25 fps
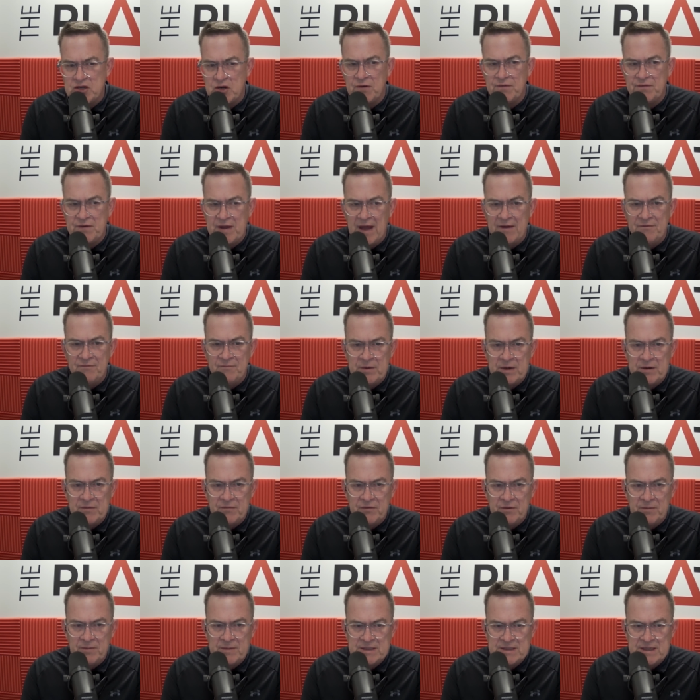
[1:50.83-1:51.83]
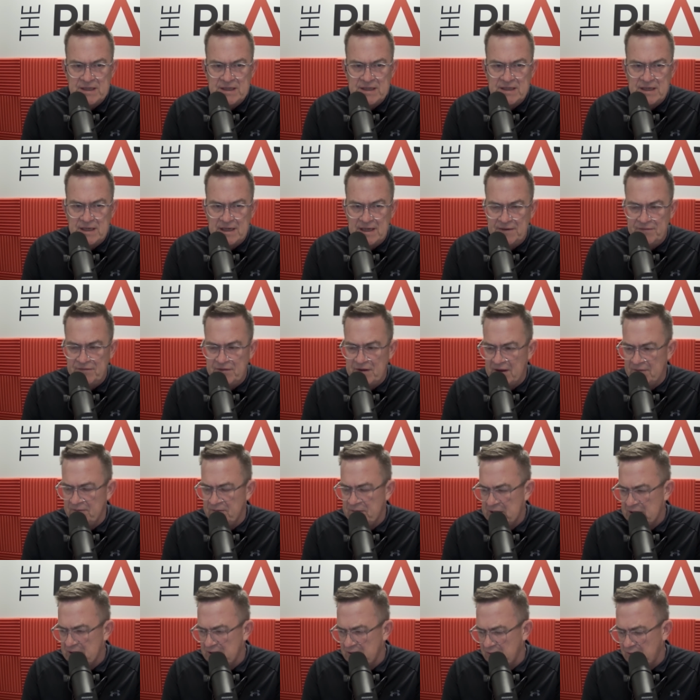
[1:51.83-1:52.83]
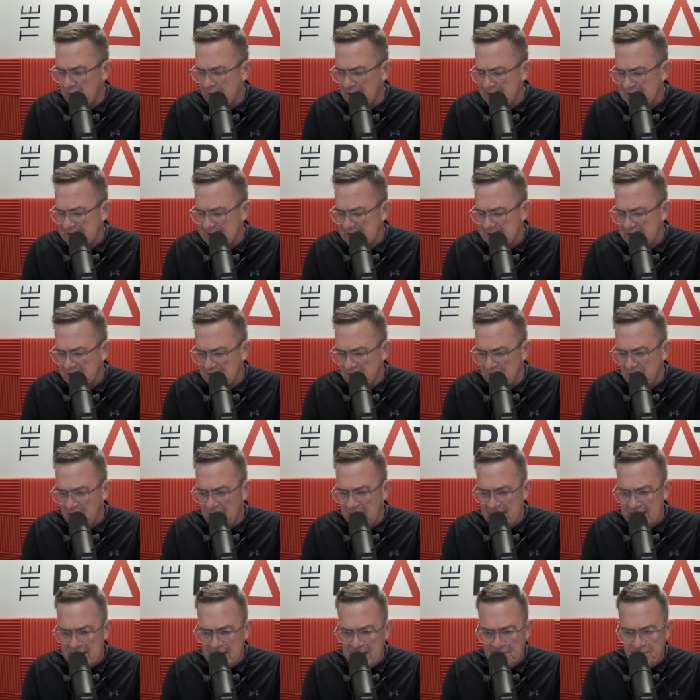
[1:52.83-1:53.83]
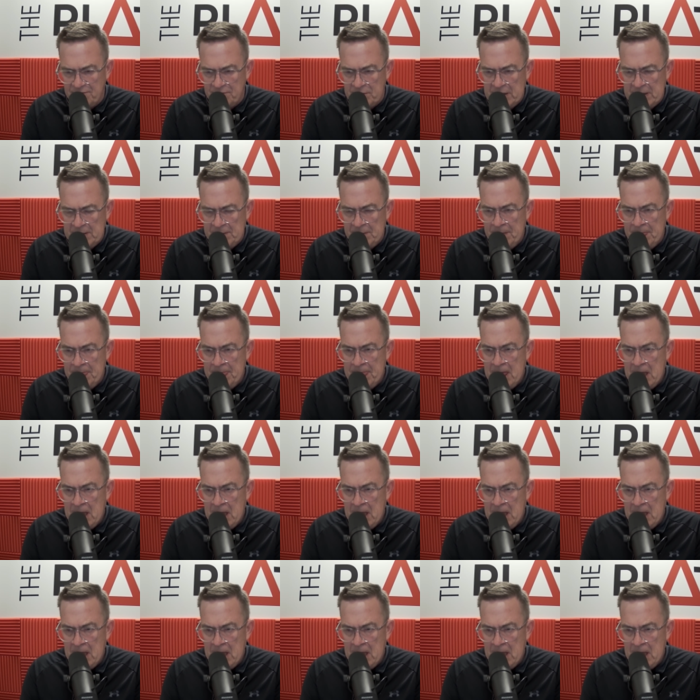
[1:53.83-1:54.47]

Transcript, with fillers: of government from a centre left government to a centre right government.